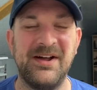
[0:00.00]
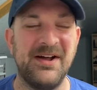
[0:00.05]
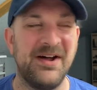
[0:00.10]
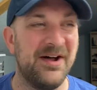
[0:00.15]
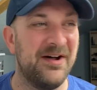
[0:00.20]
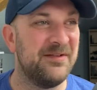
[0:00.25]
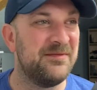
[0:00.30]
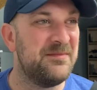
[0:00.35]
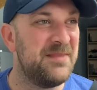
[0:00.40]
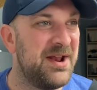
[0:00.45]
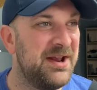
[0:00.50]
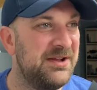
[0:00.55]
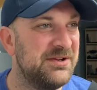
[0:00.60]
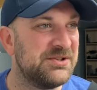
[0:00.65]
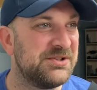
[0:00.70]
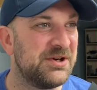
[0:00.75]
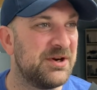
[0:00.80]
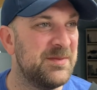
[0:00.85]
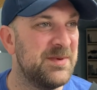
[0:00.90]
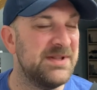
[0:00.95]
of many
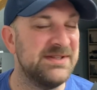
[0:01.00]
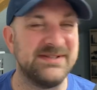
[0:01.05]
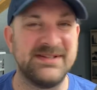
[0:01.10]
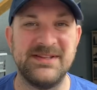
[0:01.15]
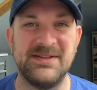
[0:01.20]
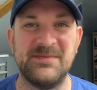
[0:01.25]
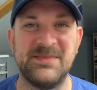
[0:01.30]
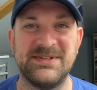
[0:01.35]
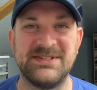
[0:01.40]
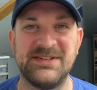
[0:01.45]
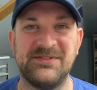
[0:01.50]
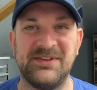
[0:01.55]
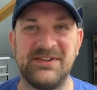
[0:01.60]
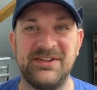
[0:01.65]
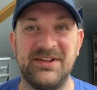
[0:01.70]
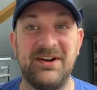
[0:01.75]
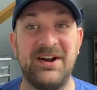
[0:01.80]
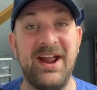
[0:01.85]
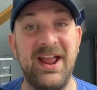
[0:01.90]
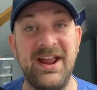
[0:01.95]
Shermans in the Pacific
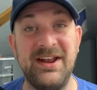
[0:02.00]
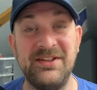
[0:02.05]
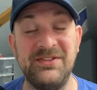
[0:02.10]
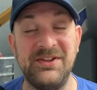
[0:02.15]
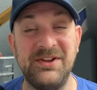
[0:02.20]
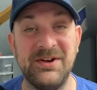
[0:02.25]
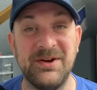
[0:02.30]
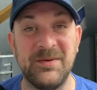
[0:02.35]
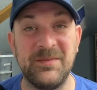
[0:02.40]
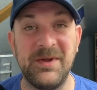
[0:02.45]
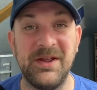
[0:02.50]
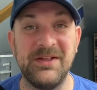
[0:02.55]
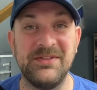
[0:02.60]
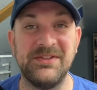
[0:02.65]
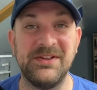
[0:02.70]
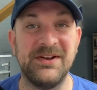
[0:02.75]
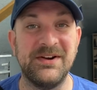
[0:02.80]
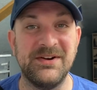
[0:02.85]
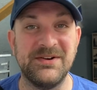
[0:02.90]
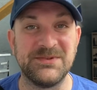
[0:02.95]
Theater and in the European
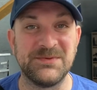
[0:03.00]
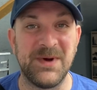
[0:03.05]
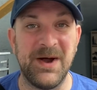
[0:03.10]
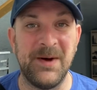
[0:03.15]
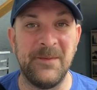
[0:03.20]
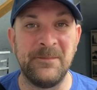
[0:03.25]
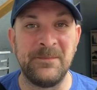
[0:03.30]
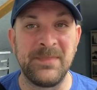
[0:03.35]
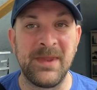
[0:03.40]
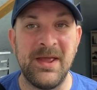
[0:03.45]
Theater as well.